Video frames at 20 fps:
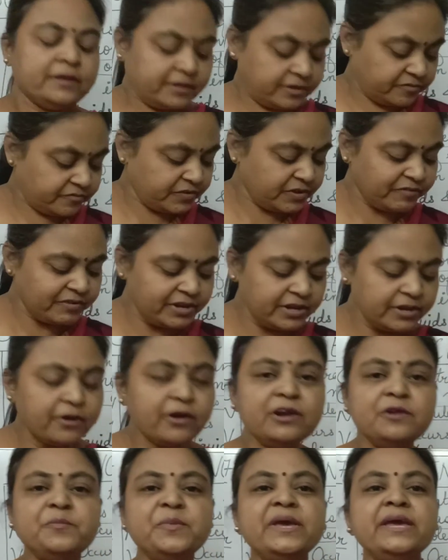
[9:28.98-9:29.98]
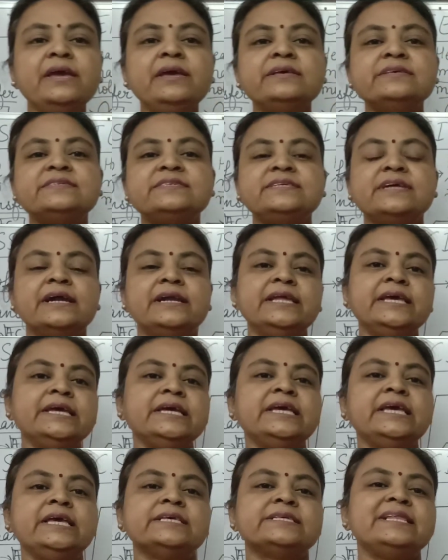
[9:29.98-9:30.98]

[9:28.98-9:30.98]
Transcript: We will not be studying